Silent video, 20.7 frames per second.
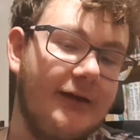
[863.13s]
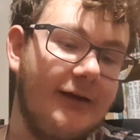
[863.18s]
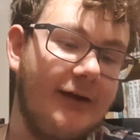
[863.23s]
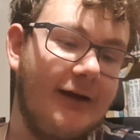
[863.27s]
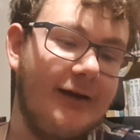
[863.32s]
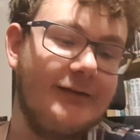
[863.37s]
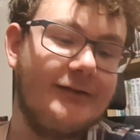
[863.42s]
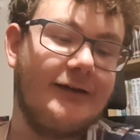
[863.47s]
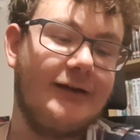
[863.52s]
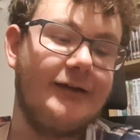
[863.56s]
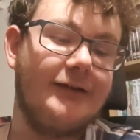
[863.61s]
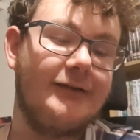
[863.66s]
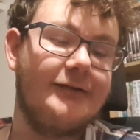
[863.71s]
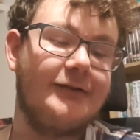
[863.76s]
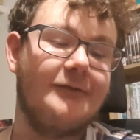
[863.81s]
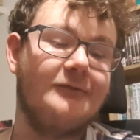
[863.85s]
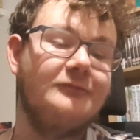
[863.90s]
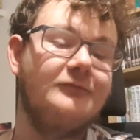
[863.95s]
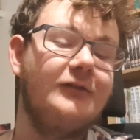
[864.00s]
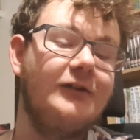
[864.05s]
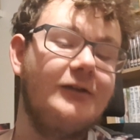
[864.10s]
It takes
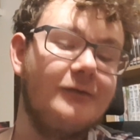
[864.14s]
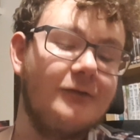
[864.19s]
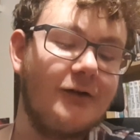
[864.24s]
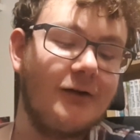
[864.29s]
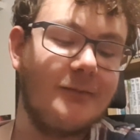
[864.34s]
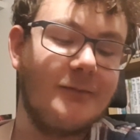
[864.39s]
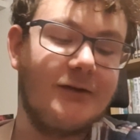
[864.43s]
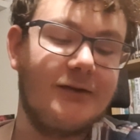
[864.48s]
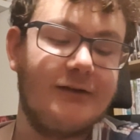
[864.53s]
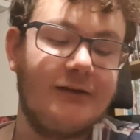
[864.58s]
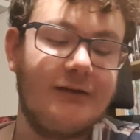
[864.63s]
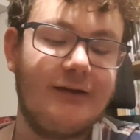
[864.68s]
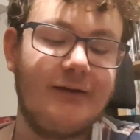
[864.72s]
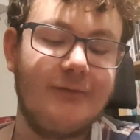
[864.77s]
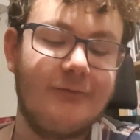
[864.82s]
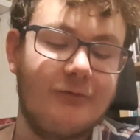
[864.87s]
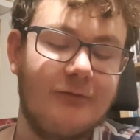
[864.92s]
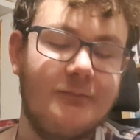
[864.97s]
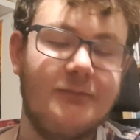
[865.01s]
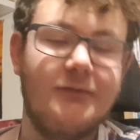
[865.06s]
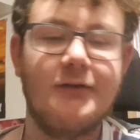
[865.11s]
some real comedy
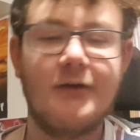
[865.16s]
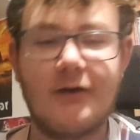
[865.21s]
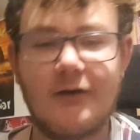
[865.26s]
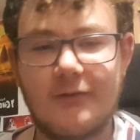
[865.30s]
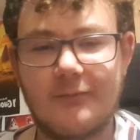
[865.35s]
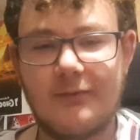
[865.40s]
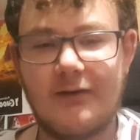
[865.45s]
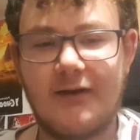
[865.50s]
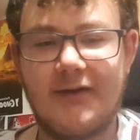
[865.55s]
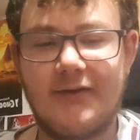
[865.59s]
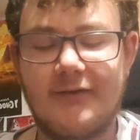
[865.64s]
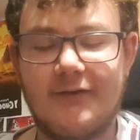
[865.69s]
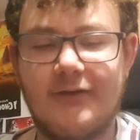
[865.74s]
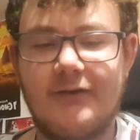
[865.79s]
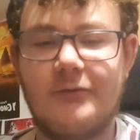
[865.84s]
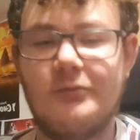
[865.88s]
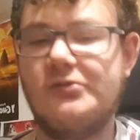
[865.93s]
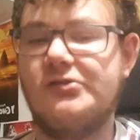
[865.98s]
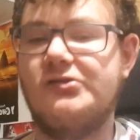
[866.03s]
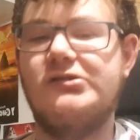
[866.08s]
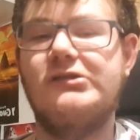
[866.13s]
from dark
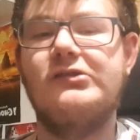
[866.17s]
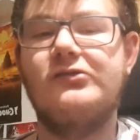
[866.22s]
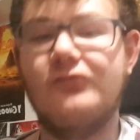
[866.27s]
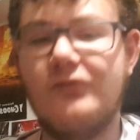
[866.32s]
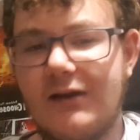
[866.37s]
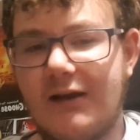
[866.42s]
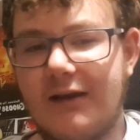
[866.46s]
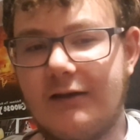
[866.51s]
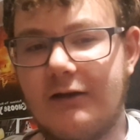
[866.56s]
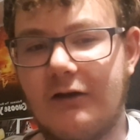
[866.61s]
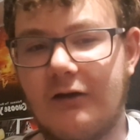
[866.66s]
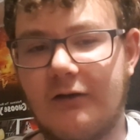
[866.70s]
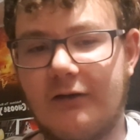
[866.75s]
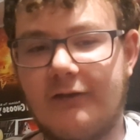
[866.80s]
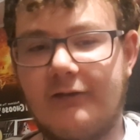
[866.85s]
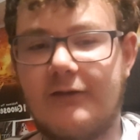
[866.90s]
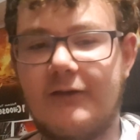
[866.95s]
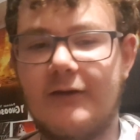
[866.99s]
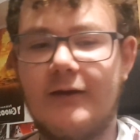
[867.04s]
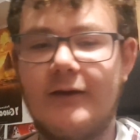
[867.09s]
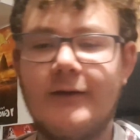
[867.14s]
places, which is really
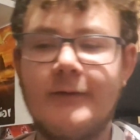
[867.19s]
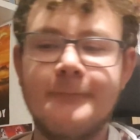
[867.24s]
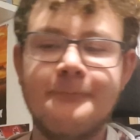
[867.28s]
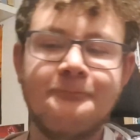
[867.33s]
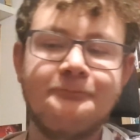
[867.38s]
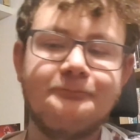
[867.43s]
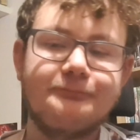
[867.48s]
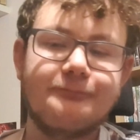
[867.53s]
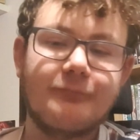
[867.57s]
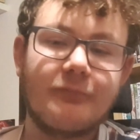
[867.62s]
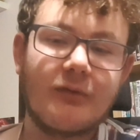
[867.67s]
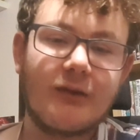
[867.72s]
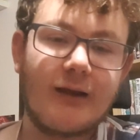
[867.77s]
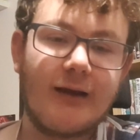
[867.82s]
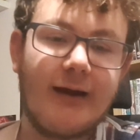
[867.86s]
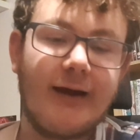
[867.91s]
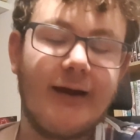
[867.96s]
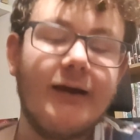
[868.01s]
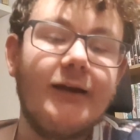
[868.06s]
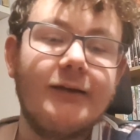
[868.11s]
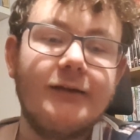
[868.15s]
nice.
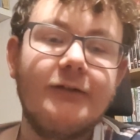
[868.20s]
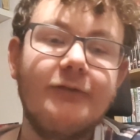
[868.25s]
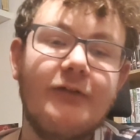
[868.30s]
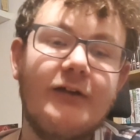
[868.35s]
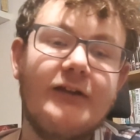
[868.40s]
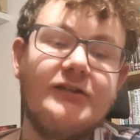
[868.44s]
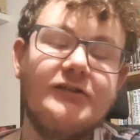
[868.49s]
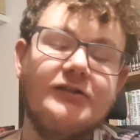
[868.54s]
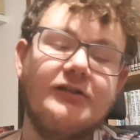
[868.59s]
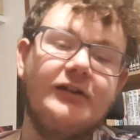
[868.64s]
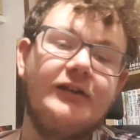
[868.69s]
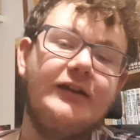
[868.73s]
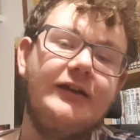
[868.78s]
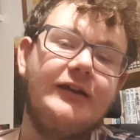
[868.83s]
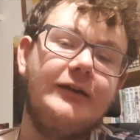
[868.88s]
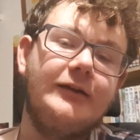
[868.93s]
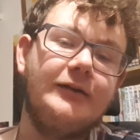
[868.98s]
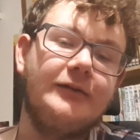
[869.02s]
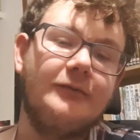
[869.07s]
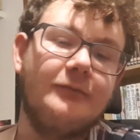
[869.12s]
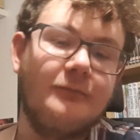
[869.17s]
And
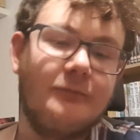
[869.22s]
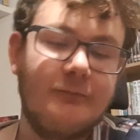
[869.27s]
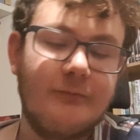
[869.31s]
eventually